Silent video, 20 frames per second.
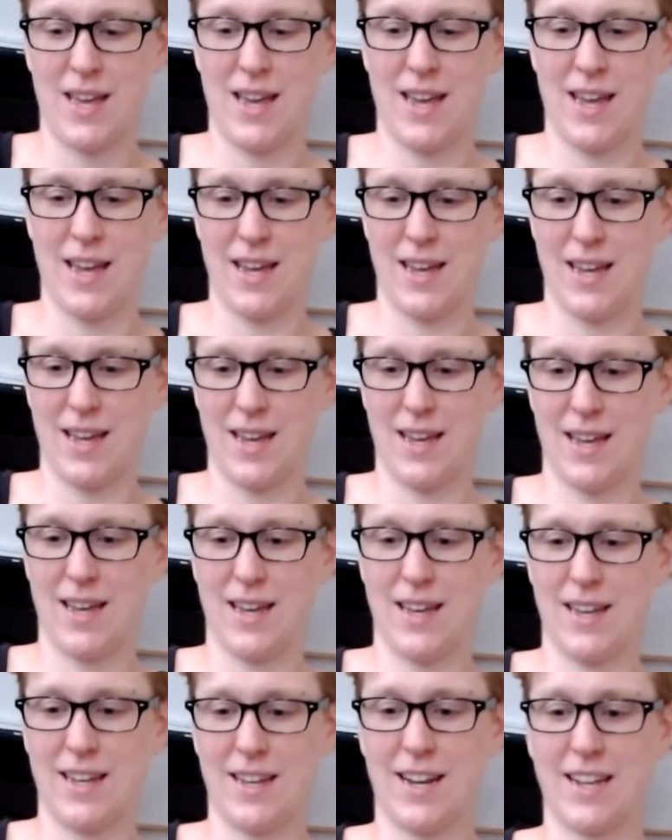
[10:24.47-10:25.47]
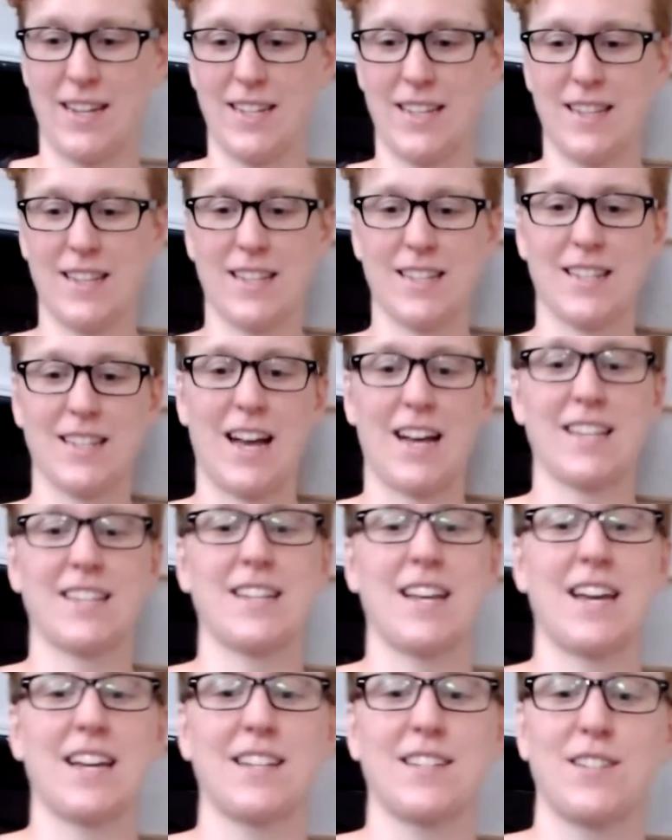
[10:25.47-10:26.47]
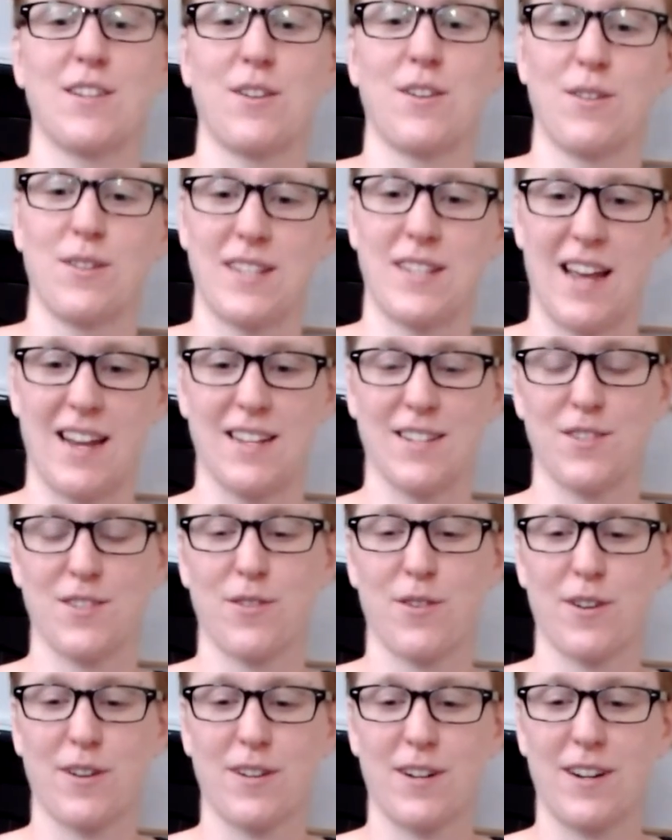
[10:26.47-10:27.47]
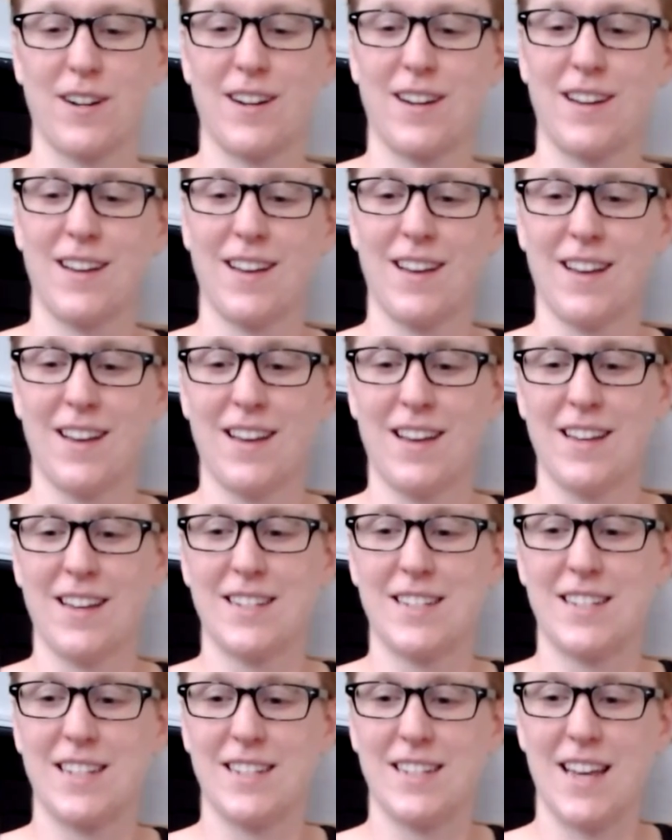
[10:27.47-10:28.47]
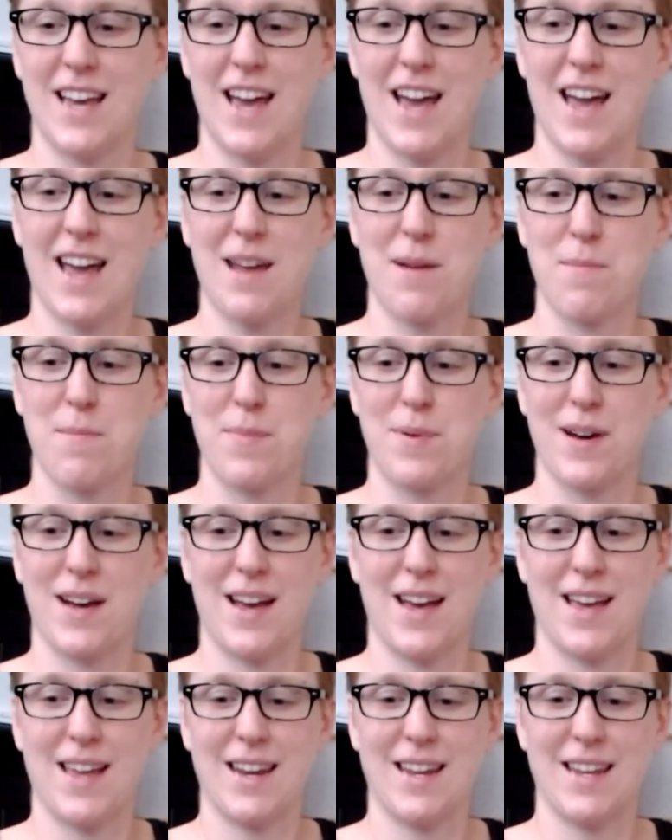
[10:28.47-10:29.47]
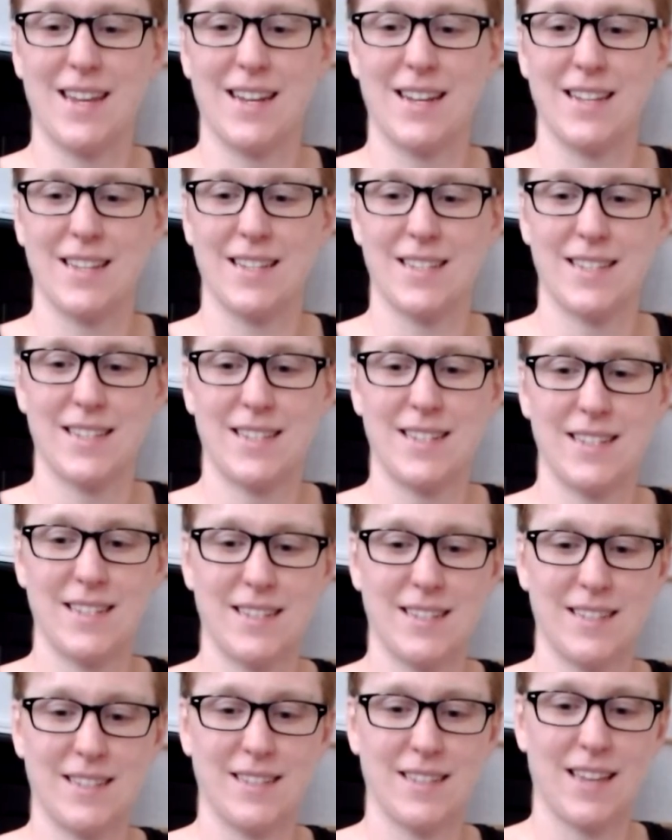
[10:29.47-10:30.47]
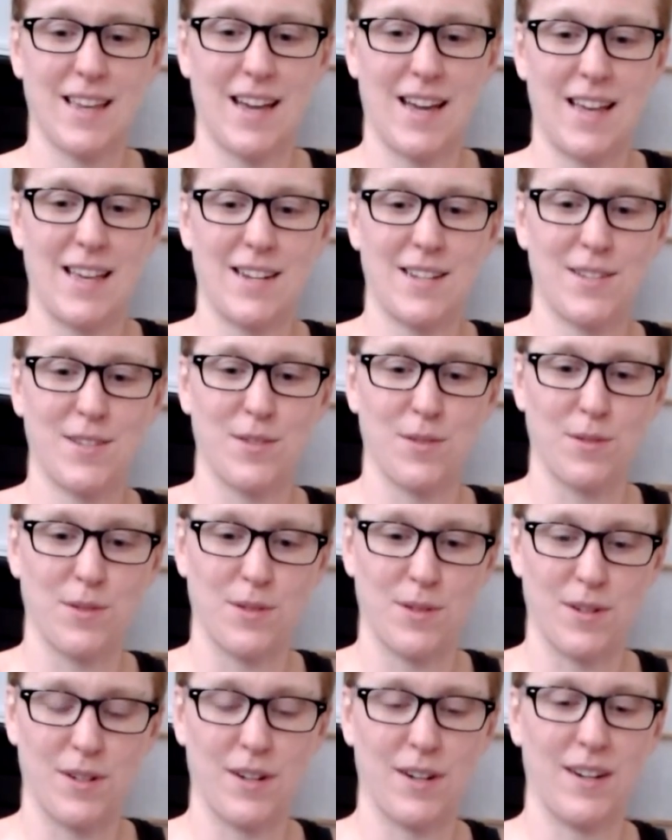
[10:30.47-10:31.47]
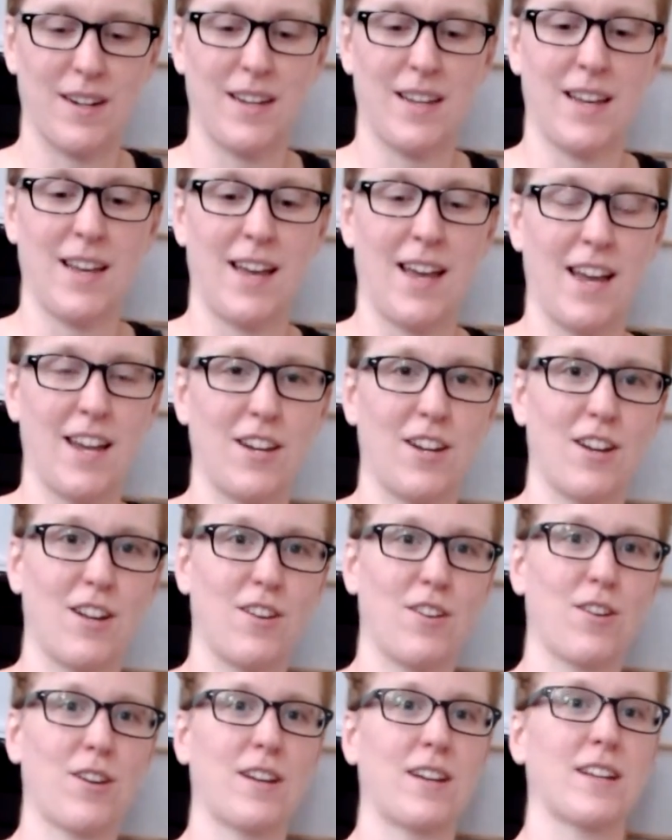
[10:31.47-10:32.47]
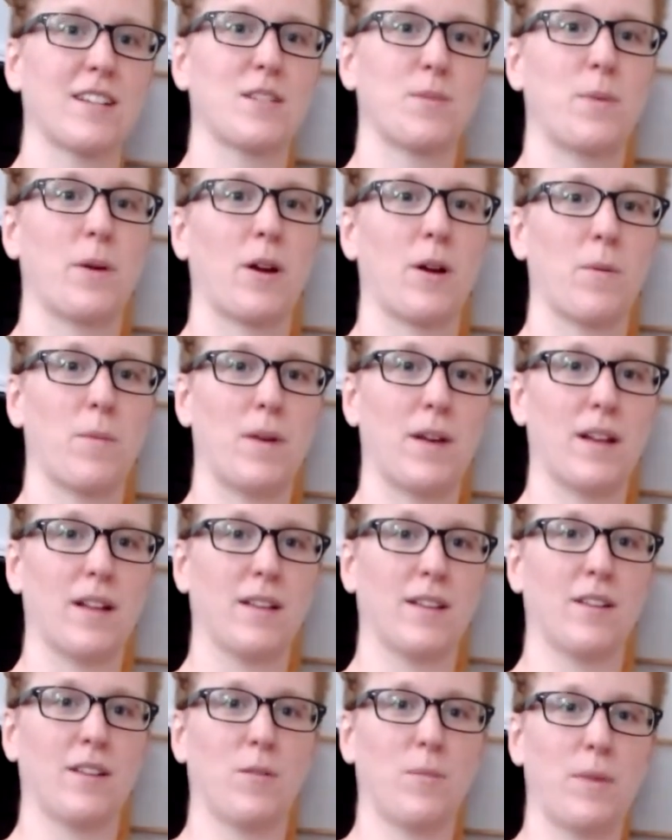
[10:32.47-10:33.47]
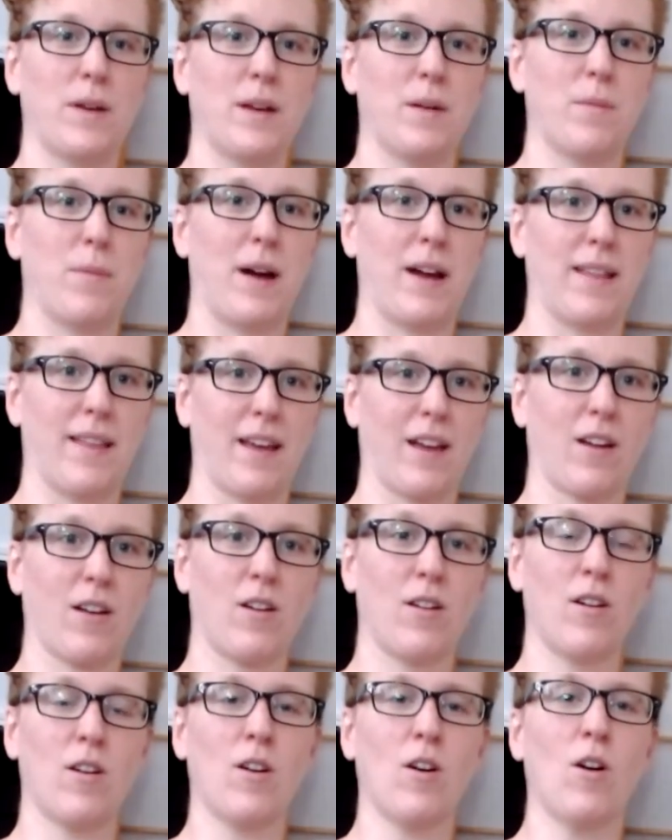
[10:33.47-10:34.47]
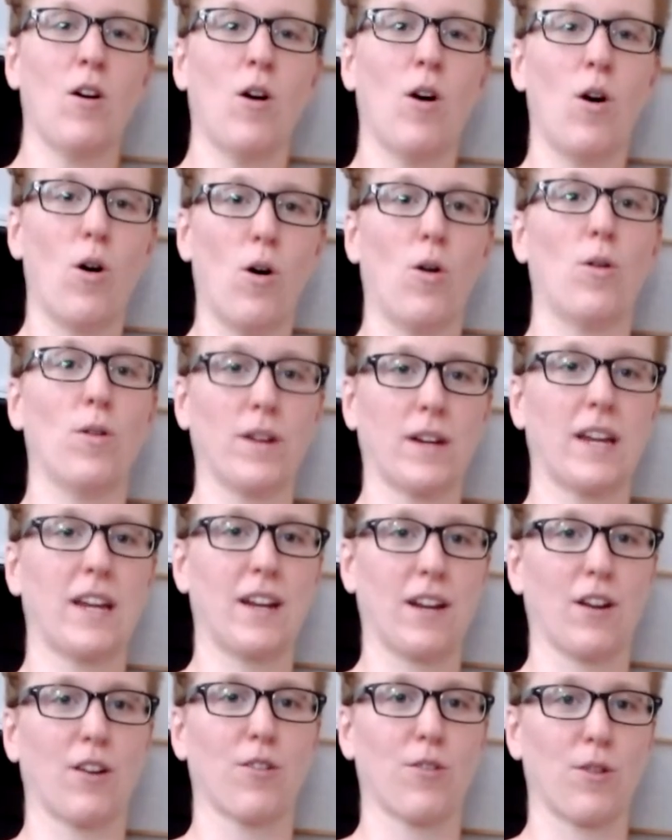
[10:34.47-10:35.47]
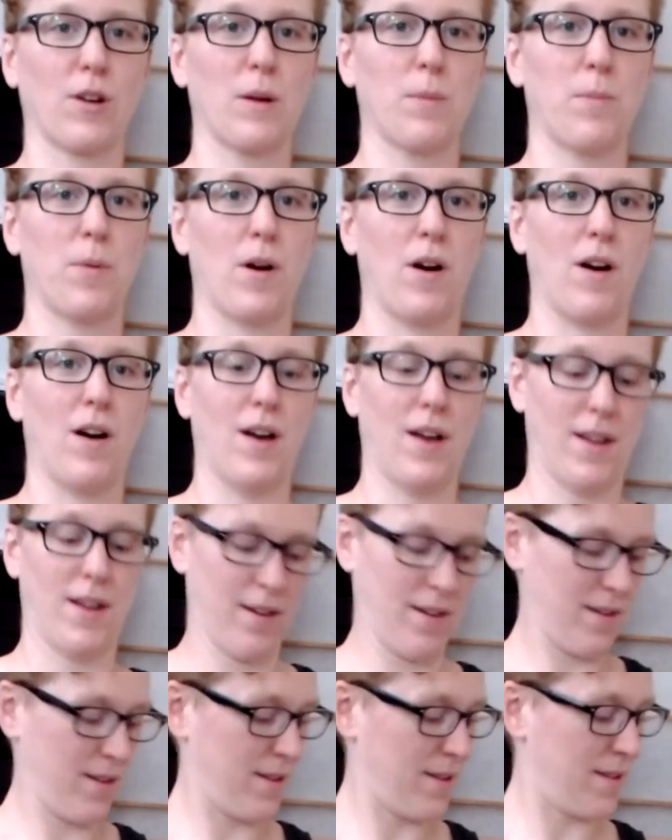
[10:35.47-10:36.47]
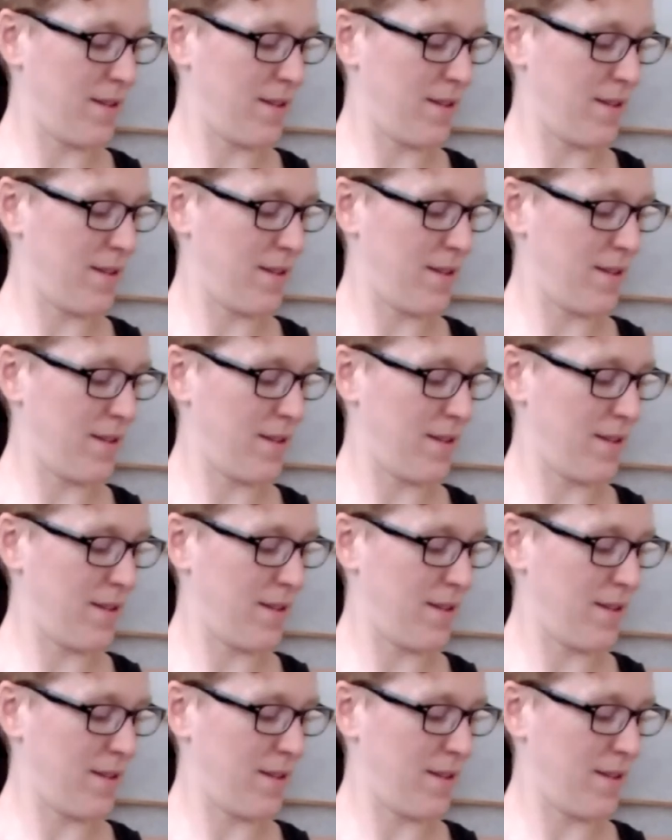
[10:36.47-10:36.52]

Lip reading: And I did this last night, so it's not as sore today, but it is still kind of sore. And you know, you can experiment a little bit by like getting a grip on